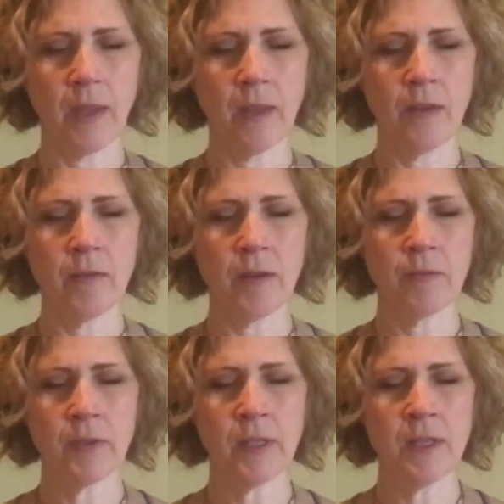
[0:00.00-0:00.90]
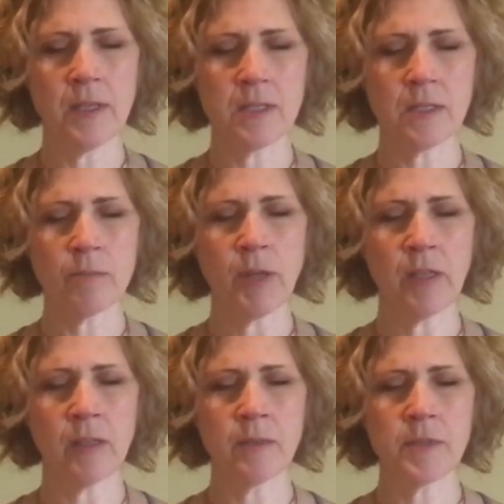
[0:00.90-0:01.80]
and you can release the
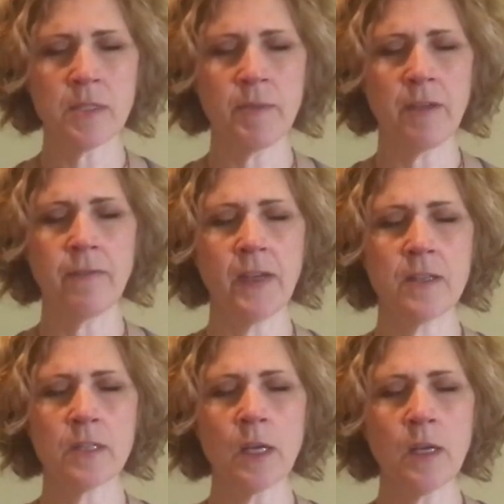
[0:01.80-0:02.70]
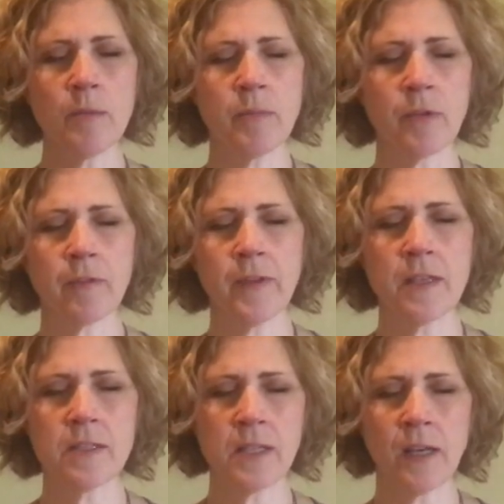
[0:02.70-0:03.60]
palms to be face up or
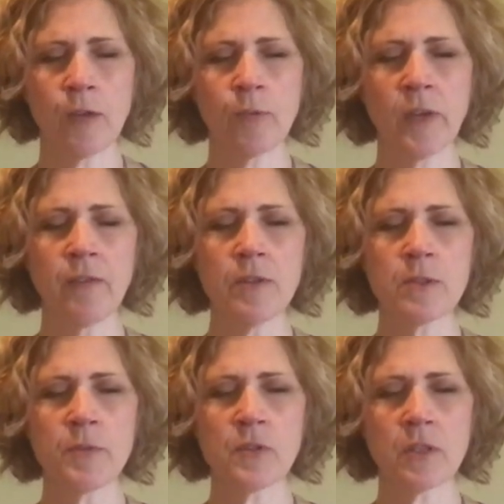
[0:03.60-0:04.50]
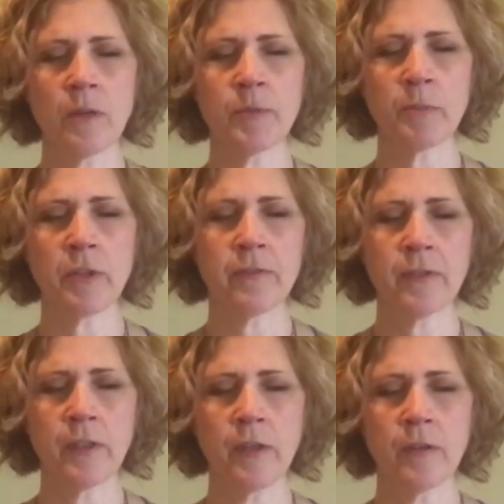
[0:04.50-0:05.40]
face down, whatever is most comfortable
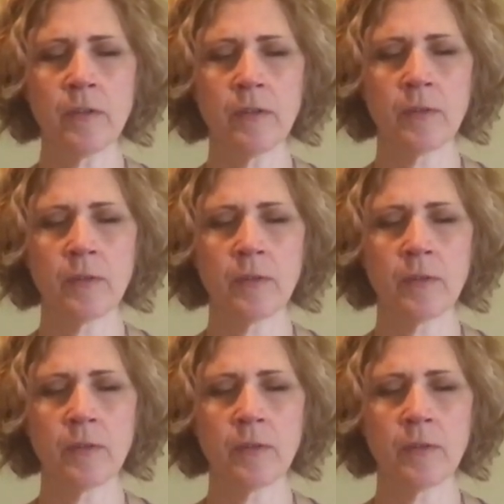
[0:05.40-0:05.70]
for you.